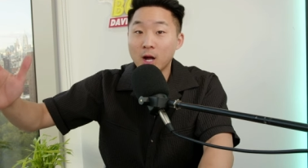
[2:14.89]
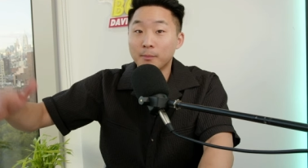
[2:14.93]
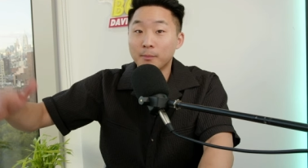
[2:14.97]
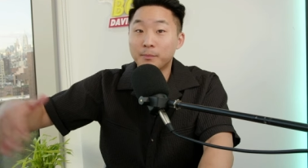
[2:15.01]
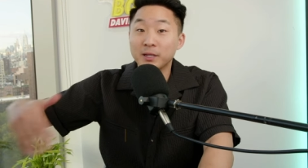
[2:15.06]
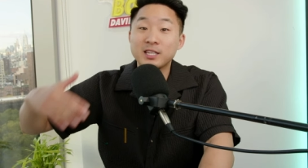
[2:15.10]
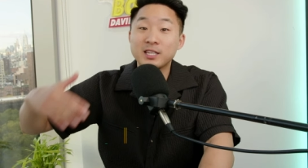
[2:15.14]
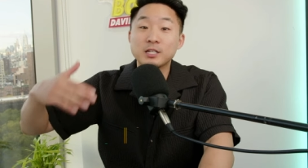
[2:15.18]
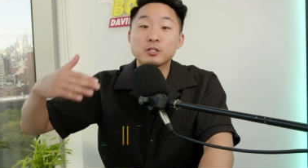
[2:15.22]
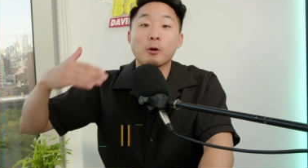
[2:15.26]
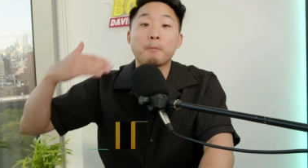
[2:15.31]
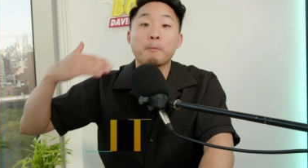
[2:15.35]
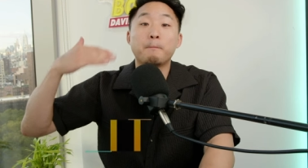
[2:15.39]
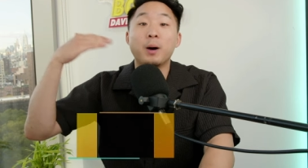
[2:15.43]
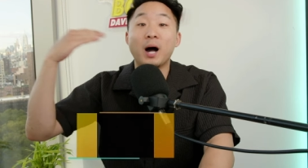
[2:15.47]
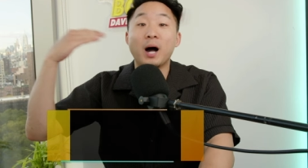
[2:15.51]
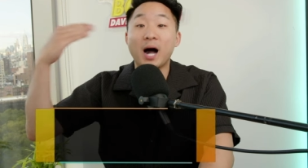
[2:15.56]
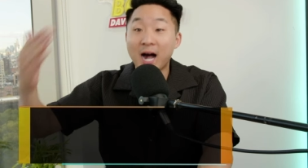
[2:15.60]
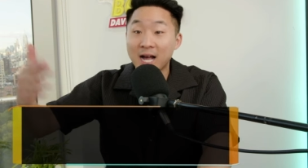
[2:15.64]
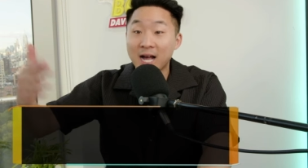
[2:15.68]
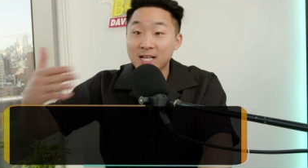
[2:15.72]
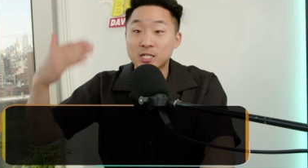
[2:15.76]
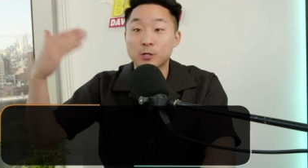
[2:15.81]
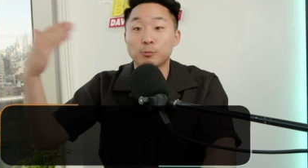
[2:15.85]
but these are
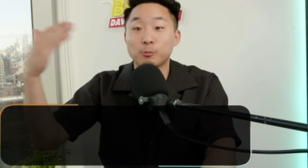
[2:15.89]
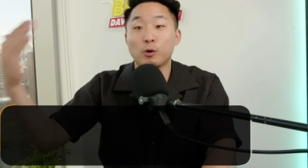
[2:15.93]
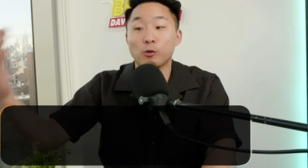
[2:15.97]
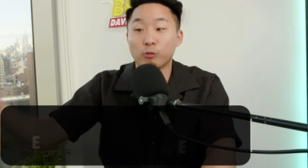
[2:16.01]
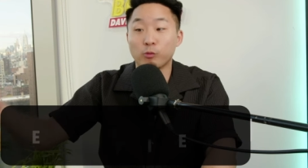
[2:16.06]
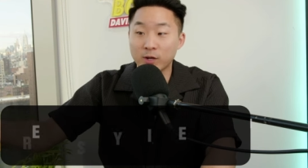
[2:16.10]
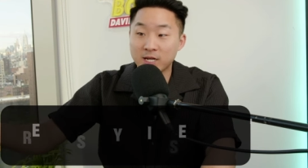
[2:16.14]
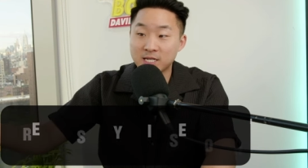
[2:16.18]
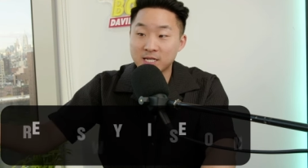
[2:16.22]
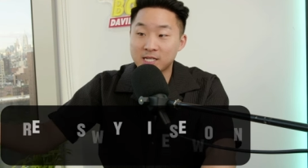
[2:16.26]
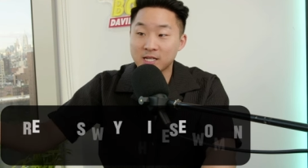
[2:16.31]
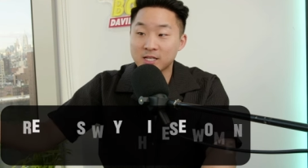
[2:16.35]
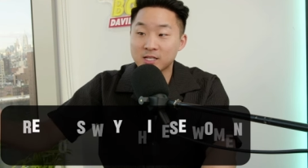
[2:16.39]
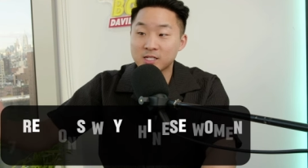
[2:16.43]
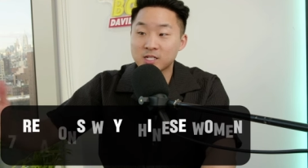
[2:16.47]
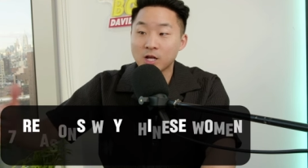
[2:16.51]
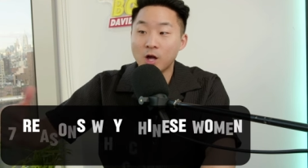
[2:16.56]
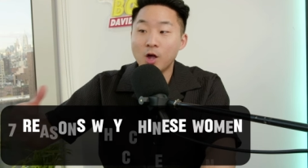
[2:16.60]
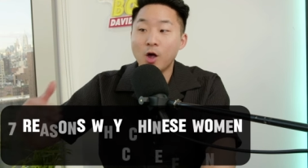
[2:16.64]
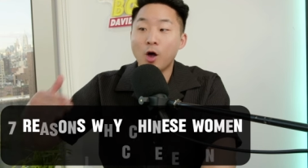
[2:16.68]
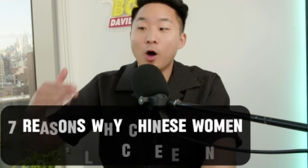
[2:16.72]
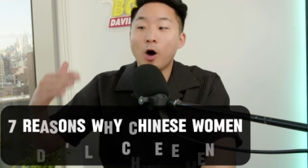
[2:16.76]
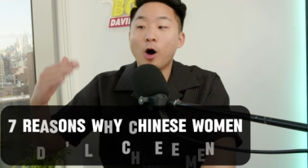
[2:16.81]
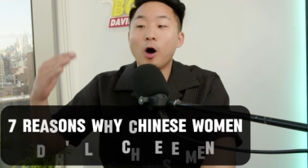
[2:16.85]
possible reasons
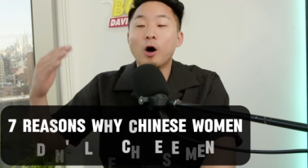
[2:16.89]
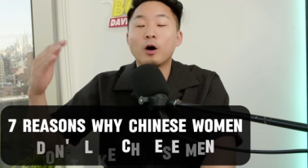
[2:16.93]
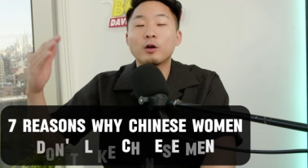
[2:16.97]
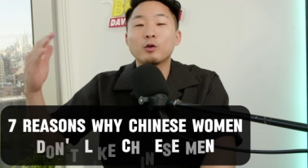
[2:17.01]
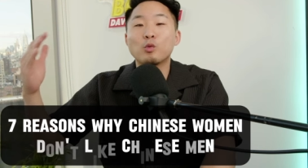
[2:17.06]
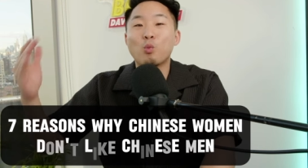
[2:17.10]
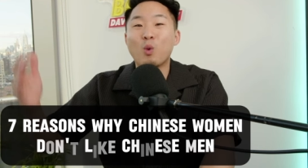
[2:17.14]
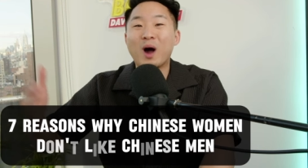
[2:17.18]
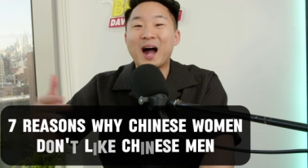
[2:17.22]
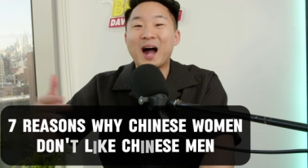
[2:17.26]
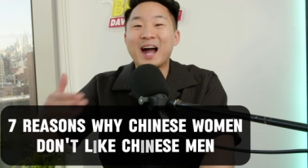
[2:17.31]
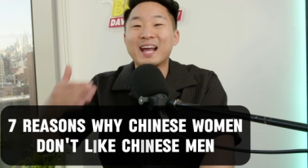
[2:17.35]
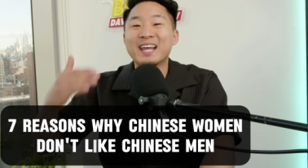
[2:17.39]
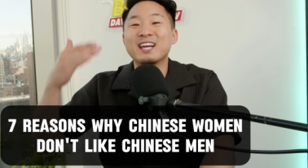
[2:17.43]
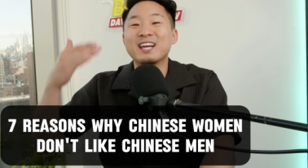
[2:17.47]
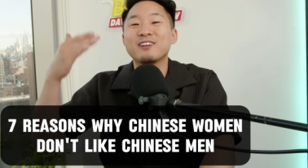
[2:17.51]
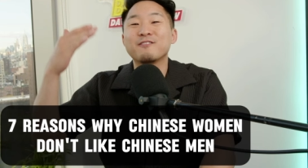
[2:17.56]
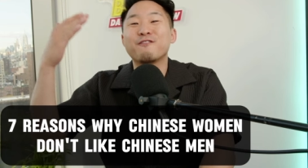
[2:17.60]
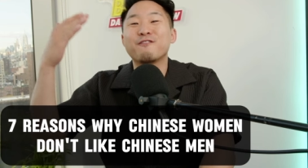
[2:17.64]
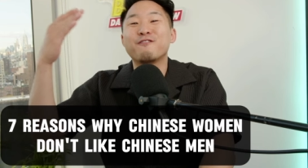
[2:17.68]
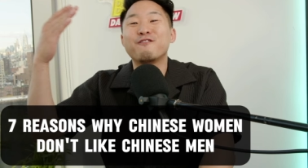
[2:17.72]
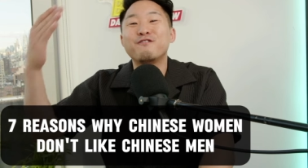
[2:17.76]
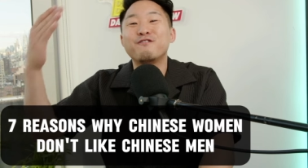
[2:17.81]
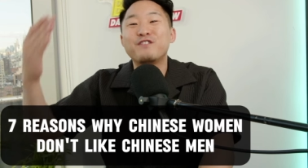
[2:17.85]
on why it
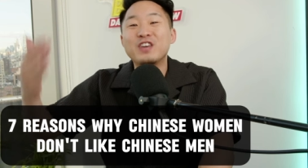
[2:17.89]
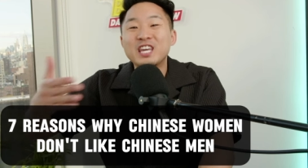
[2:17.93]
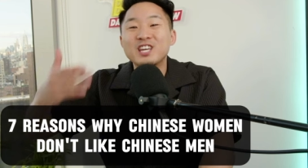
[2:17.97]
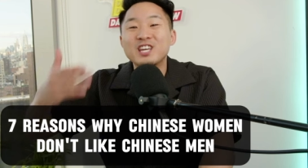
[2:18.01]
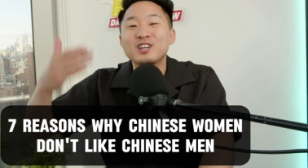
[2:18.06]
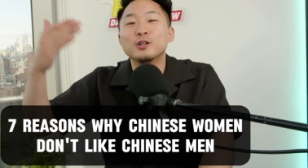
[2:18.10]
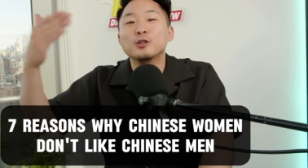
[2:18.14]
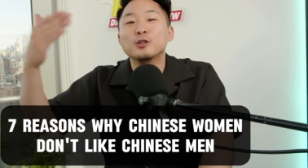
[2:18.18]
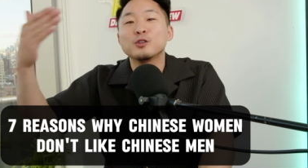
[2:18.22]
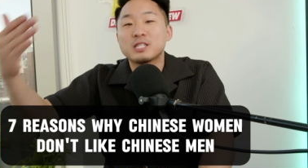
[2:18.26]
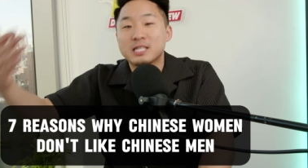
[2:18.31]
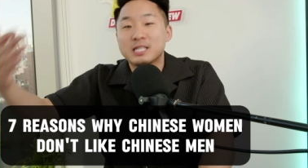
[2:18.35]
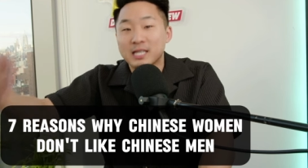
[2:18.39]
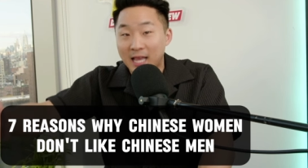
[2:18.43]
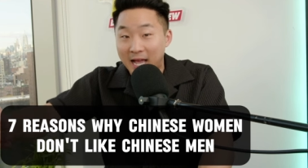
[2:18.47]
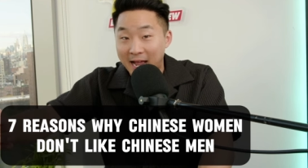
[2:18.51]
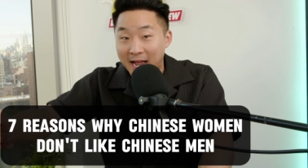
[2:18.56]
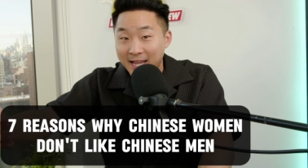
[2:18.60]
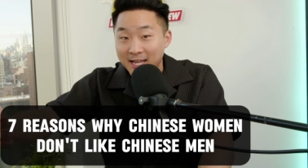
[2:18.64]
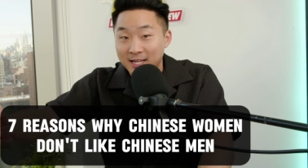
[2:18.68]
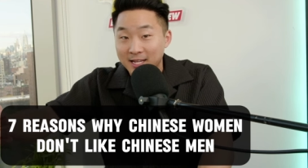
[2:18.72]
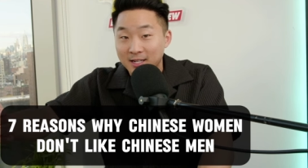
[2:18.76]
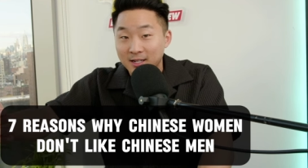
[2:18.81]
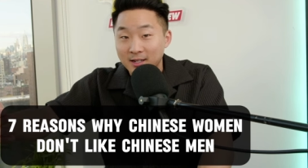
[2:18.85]
feels
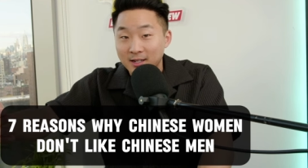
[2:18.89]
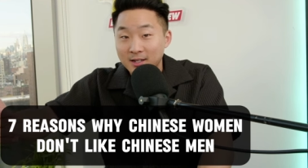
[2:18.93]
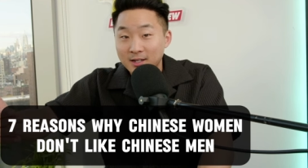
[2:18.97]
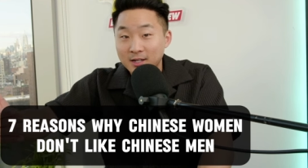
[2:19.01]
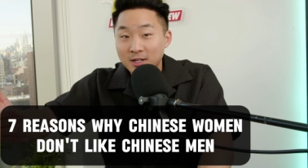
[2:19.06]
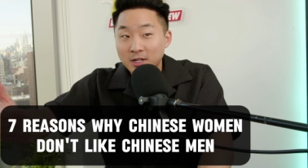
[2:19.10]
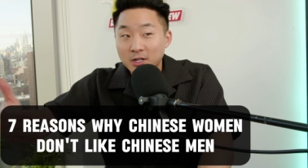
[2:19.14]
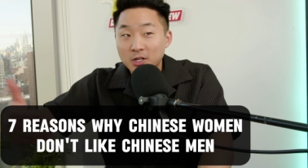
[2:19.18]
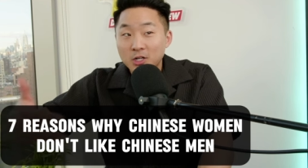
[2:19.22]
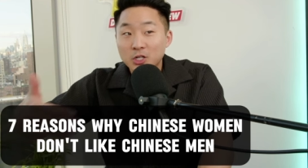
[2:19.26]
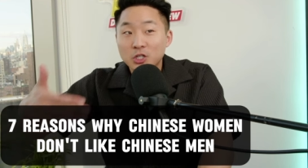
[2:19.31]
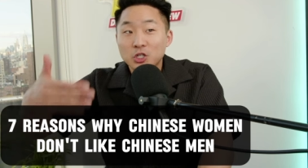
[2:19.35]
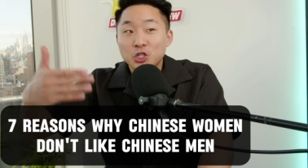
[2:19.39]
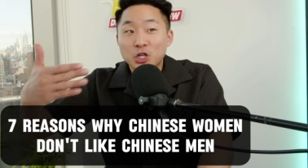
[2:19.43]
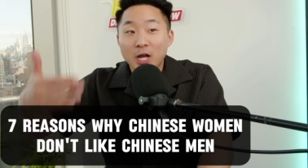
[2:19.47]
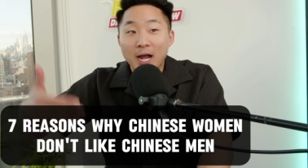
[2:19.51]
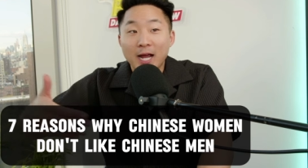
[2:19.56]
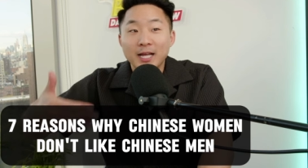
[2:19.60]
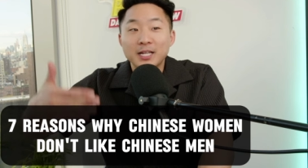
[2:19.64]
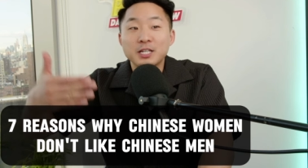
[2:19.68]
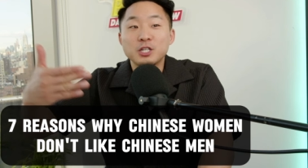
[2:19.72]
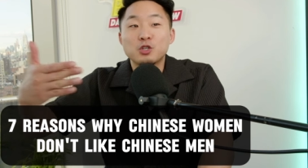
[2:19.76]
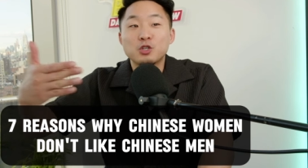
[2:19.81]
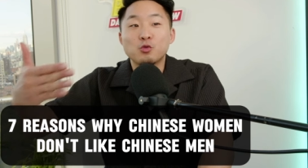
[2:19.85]
like
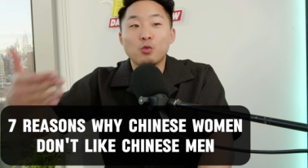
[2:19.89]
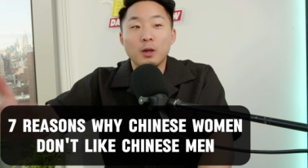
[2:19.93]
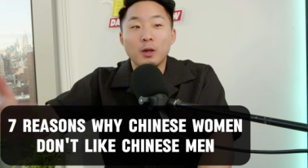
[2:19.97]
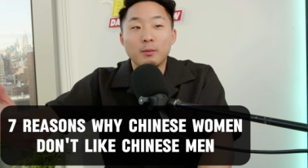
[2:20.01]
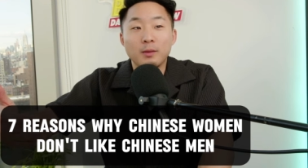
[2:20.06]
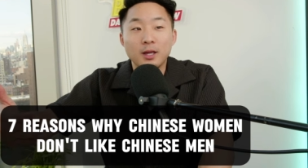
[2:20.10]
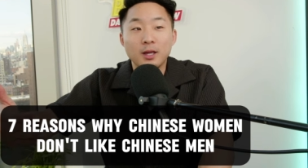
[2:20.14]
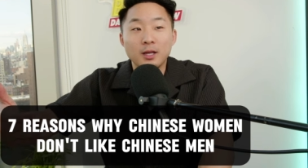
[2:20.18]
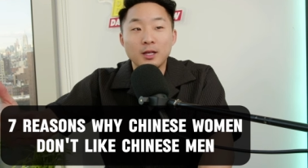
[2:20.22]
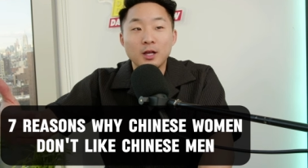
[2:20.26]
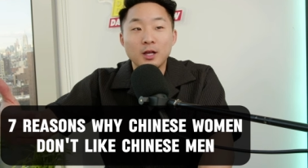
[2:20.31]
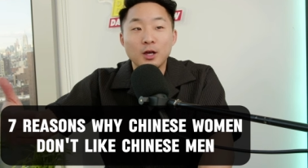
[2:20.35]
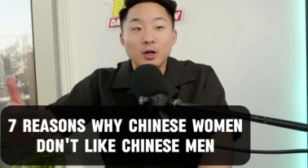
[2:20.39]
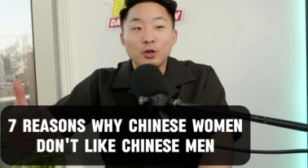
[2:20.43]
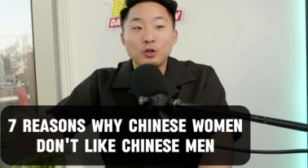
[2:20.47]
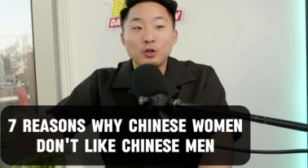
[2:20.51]
American-born